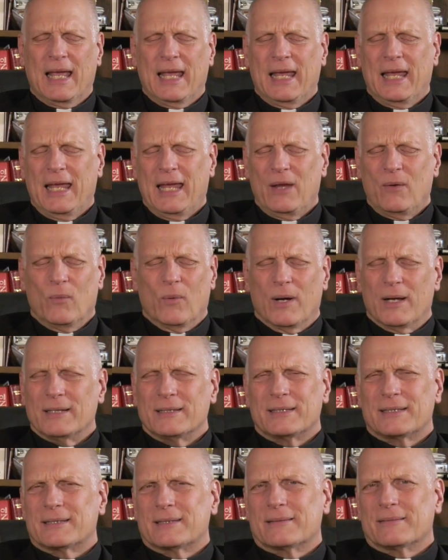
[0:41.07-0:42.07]
He
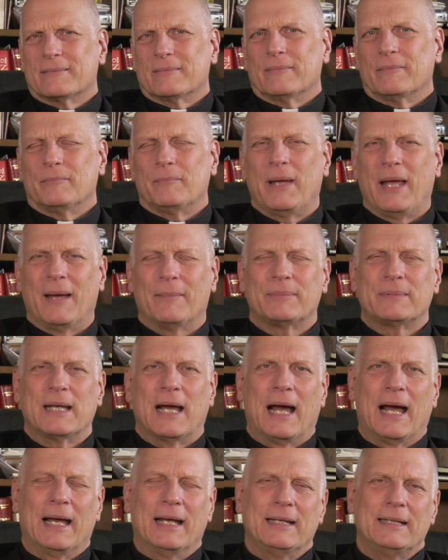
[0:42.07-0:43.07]
was
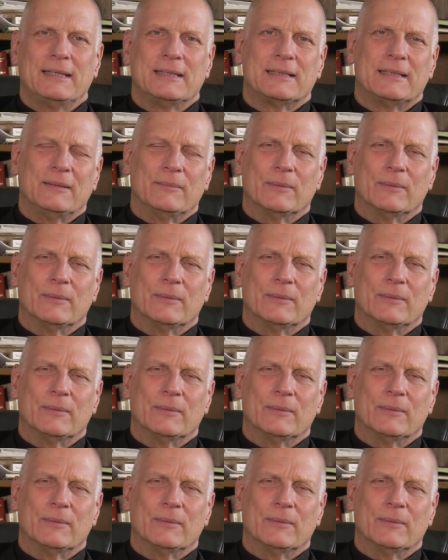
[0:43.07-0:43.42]
baptized.